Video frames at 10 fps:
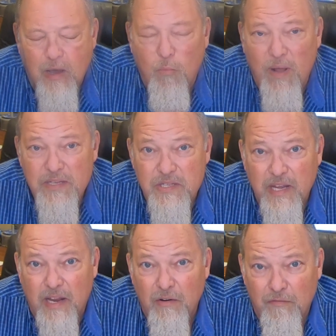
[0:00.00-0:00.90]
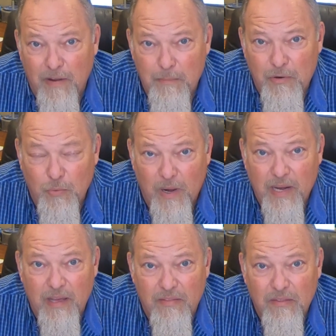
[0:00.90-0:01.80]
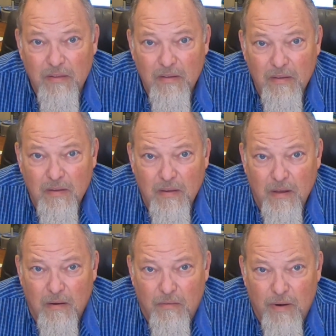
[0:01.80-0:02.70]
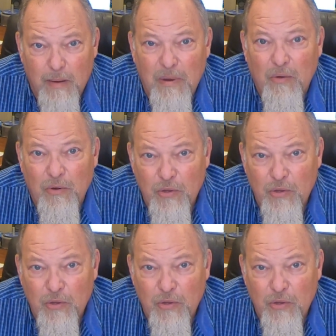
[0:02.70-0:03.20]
On Wednesday, November 20th, right about